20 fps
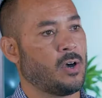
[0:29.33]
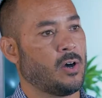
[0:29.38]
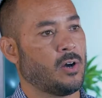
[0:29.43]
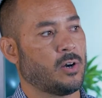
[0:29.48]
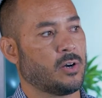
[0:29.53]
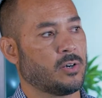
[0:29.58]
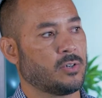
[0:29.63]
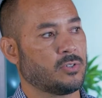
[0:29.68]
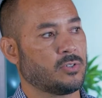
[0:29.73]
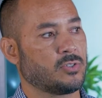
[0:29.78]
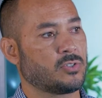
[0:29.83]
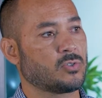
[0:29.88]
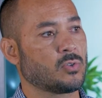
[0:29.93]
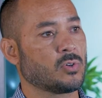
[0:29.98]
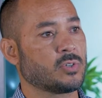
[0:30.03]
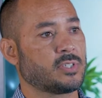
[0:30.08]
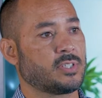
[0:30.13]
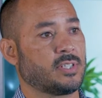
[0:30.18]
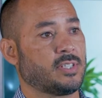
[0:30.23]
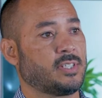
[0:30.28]
Our
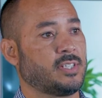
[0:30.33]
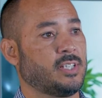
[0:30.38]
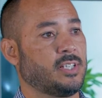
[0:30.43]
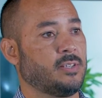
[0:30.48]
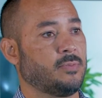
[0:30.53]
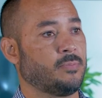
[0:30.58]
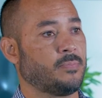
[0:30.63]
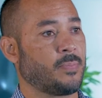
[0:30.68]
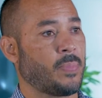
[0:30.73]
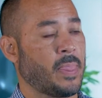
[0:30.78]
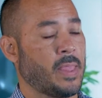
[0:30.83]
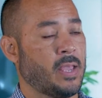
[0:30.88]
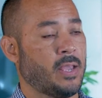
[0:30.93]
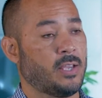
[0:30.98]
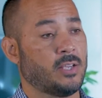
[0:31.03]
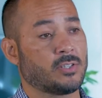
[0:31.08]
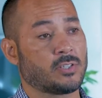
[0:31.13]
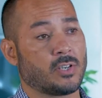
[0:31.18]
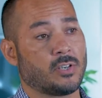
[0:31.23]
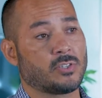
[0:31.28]
sourcing team
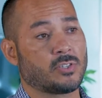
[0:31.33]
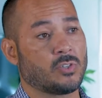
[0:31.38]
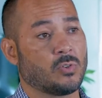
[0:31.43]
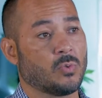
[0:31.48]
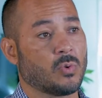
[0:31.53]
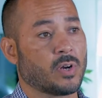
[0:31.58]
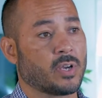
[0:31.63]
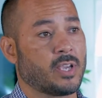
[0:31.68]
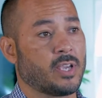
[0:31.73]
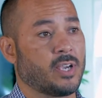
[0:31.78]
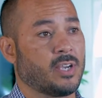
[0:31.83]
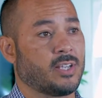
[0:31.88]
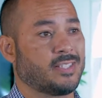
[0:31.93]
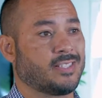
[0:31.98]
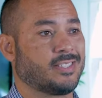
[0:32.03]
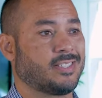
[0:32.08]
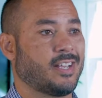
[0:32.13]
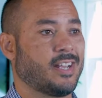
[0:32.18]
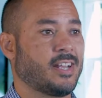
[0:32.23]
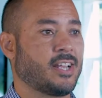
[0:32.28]
is also working on
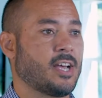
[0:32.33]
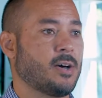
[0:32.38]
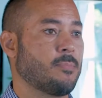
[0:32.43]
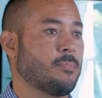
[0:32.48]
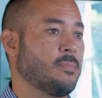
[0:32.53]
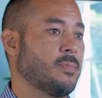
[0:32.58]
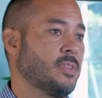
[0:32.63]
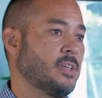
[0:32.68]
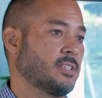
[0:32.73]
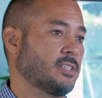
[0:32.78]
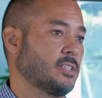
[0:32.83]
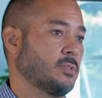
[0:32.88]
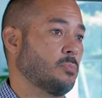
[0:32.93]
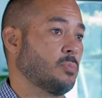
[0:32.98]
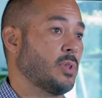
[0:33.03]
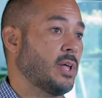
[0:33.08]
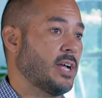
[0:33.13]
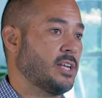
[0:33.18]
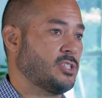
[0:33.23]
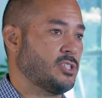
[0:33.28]
setting up the supply